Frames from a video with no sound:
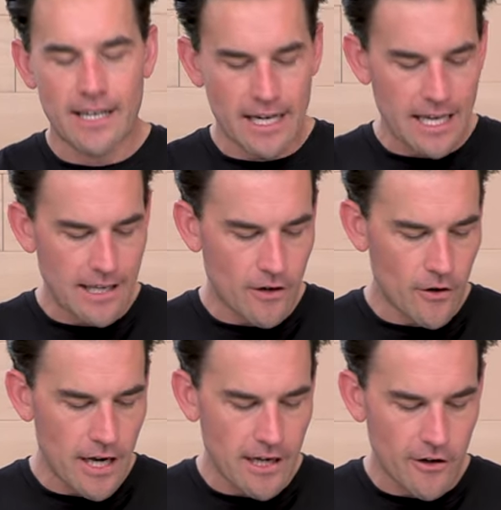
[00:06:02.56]
an eight
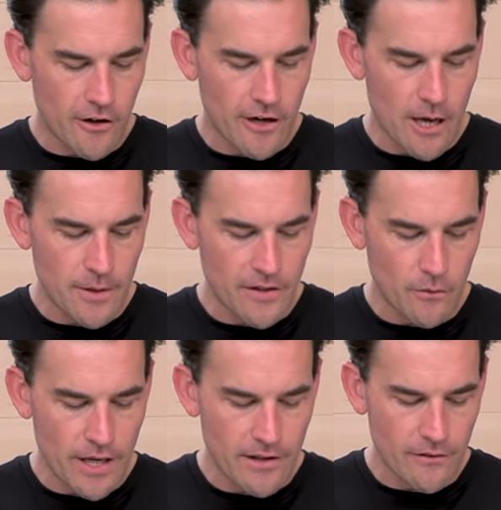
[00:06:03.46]
or nine hundred dollar helmet and the
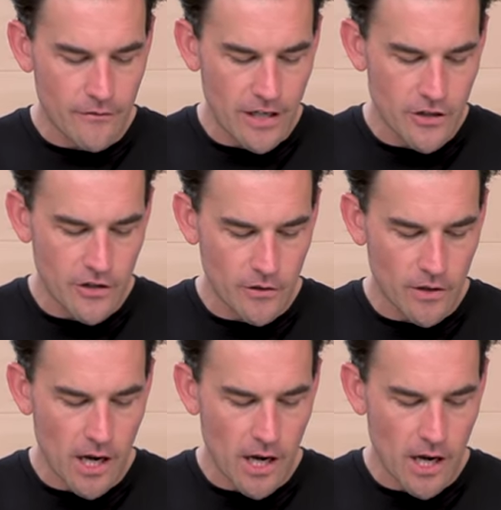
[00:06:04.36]
way that the face shield